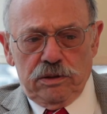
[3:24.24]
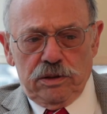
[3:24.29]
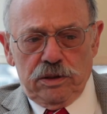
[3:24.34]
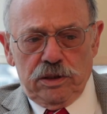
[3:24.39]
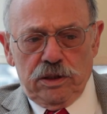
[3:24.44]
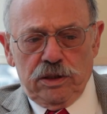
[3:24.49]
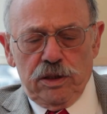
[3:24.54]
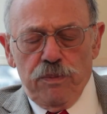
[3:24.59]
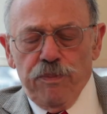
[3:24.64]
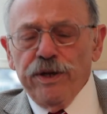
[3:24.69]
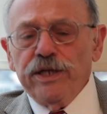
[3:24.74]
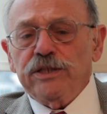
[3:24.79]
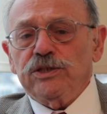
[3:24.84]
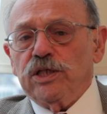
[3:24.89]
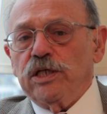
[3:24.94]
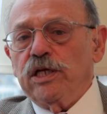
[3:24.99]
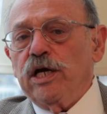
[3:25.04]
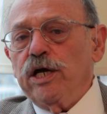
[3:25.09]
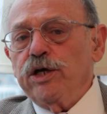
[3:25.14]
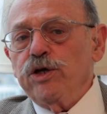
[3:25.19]
It depends
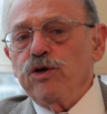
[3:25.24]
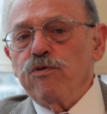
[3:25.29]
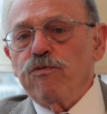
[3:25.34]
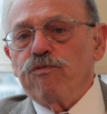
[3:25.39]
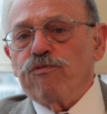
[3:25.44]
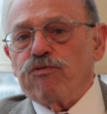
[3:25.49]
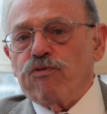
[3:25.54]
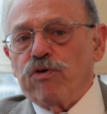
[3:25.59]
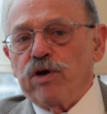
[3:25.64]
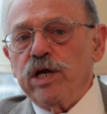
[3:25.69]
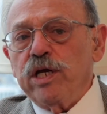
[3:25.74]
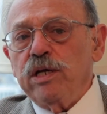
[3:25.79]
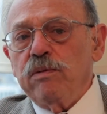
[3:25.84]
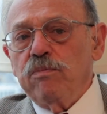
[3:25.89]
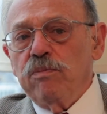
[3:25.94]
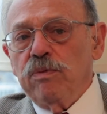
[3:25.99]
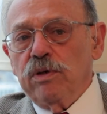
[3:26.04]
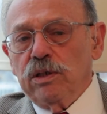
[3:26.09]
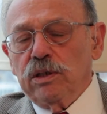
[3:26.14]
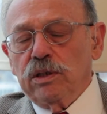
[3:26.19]
on how you
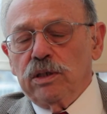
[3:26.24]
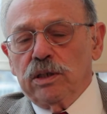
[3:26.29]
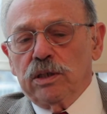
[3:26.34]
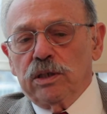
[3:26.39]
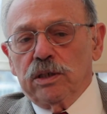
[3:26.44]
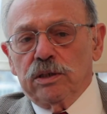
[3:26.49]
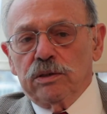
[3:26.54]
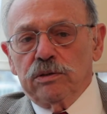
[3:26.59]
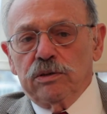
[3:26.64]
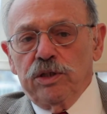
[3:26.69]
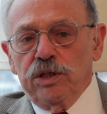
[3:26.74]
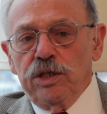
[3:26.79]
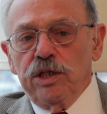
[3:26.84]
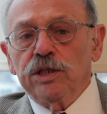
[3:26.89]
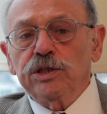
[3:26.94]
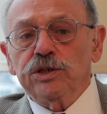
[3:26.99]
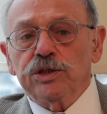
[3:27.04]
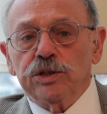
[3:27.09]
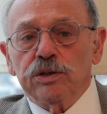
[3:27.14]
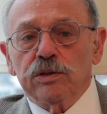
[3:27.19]
frame the
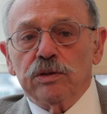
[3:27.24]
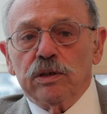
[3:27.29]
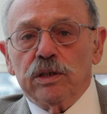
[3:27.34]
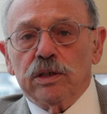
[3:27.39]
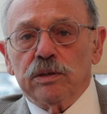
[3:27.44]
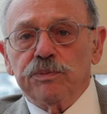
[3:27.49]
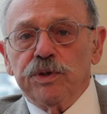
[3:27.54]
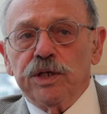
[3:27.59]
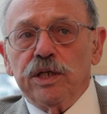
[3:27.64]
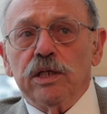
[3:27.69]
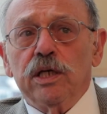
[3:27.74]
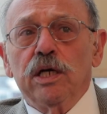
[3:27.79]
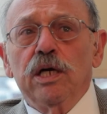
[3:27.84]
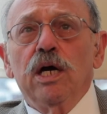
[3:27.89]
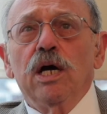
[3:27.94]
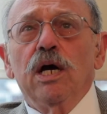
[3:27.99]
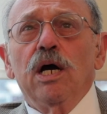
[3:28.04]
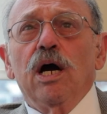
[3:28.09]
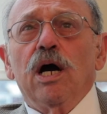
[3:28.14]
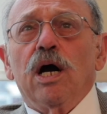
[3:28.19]
issue. I mean,
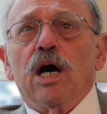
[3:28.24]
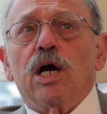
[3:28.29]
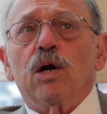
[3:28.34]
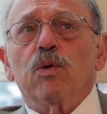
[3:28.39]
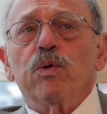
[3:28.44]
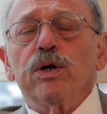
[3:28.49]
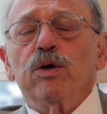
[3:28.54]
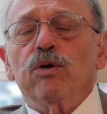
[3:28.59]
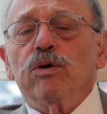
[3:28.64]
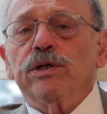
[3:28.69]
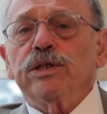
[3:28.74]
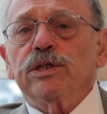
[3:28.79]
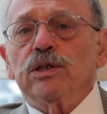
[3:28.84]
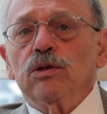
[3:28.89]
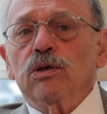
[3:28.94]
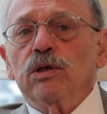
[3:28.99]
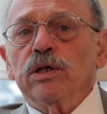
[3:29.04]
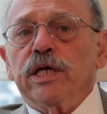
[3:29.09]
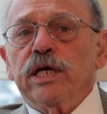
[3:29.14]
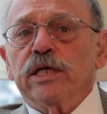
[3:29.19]
are we going to
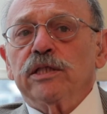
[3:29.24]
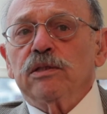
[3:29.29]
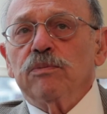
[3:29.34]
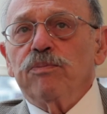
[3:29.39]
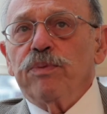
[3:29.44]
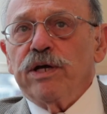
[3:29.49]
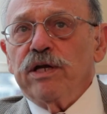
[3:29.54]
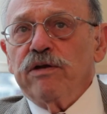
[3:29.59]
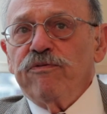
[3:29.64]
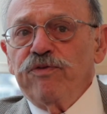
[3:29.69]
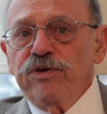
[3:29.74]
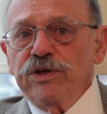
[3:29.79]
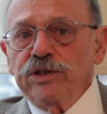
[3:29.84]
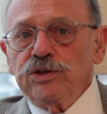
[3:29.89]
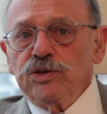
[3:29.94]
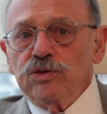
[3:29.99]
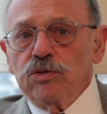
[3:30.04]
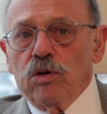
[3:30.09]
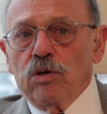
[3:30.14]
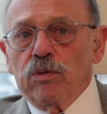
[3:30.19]
look at the
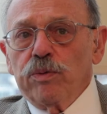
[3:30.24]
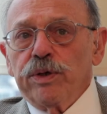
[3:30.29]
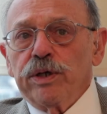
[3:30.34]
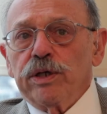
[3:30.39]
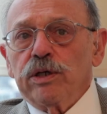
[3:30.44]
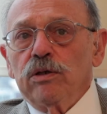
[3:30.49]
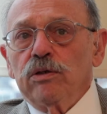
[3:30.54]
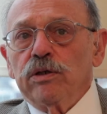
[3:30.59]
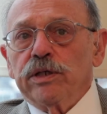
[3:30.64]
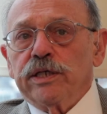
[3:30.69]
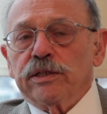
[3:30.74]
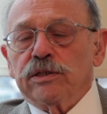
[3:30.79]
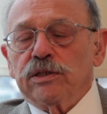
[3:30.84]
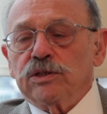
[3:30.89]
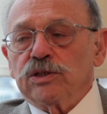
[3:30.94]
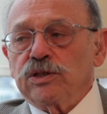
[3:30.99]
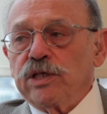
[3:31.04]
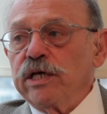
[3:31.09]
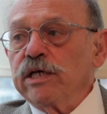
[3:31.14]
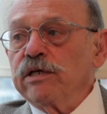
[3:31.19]
benefits or are we going to look at the
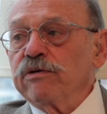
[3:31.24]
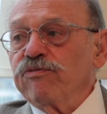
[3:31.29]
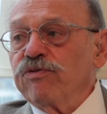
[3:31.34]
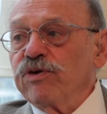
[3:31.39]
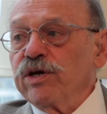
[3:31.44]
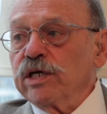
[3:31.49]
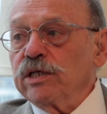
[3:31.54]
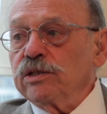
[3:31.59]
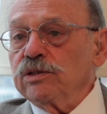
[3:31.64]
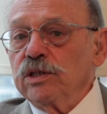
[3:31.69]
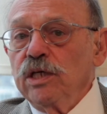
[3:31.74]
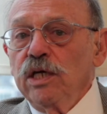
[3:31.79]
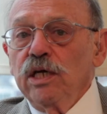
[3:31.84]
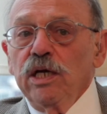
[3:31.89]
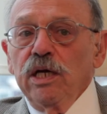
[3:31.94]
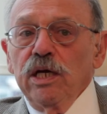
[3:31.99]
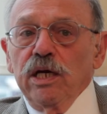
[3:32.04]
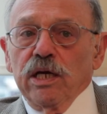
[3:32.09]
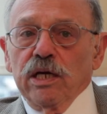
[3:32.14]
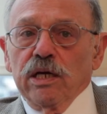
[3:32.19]
side effects?
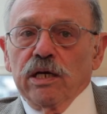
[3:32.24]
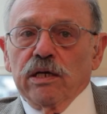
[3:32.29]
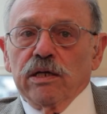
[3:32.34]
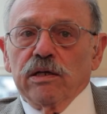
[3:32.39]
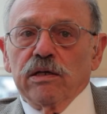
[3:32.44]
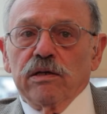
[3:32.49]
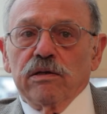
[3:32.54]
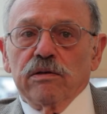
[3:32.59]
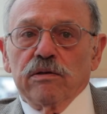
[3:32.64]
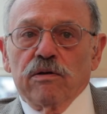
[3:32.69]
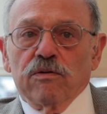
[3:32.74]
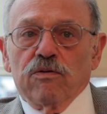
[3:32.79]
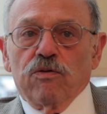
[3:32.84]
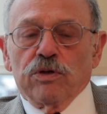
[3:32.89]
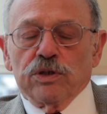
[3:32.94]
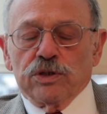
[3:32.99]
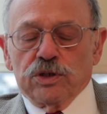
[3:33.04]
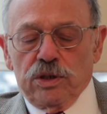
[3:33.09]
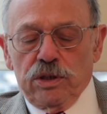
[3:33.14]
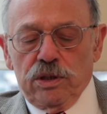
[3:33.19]
And of
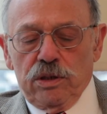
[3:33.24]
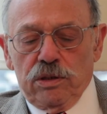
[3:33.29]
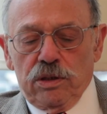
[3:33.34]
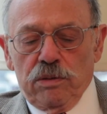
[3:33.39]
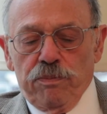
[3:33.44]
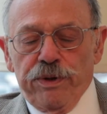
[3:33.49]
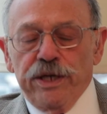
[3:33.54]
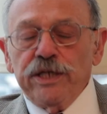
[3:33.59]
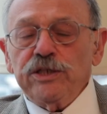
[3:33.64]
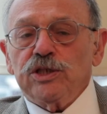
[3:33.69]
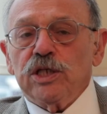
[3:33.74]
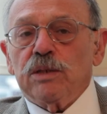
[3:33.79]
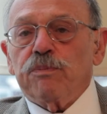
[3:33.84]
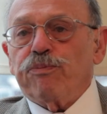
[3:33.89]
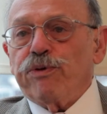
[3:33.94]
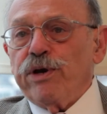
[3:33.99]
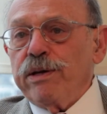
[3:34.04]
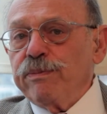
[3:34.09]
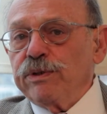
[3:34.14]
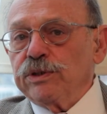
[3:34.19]
course, the basic
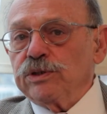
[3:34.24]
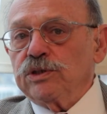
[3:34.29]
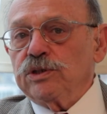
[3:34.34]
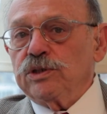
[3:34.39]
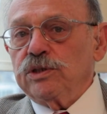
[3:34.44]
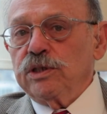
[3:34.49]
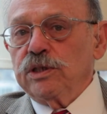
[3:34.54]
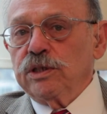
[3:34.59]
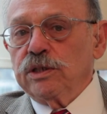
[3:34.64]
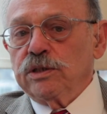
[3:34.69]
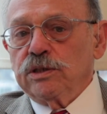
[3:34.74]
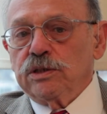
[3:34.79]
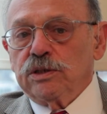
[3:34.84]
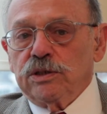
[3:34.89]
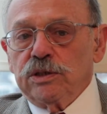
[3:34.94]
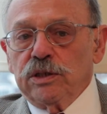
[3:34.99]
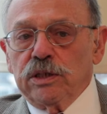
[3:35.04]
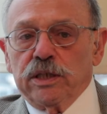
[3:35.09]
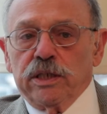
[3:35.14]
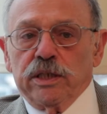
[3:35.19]
premise
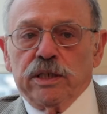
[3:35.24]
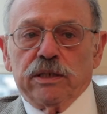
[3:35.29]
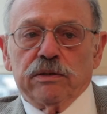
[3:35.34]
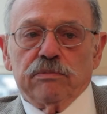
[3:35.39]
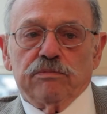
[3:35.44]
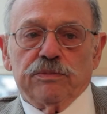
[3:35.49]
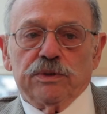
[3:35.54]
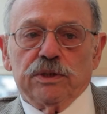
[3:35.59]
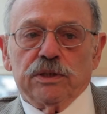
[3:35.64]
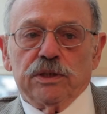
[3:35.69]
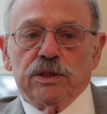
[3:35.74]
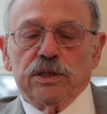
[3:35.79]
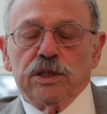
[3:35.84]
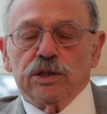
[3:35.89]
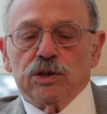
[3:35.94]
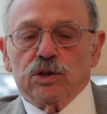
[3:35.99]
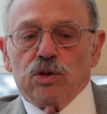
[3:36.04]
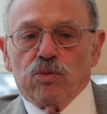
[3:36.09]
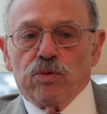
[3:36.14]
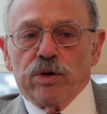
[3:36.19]
is
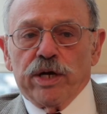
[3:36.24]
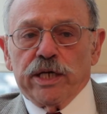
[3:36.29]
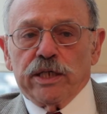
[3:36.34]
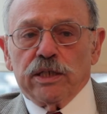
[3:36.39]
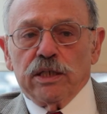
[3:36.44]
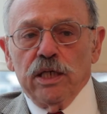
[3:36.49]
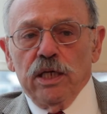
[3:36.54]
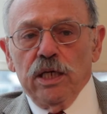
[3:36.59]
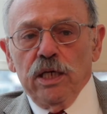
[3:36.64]
incorrect.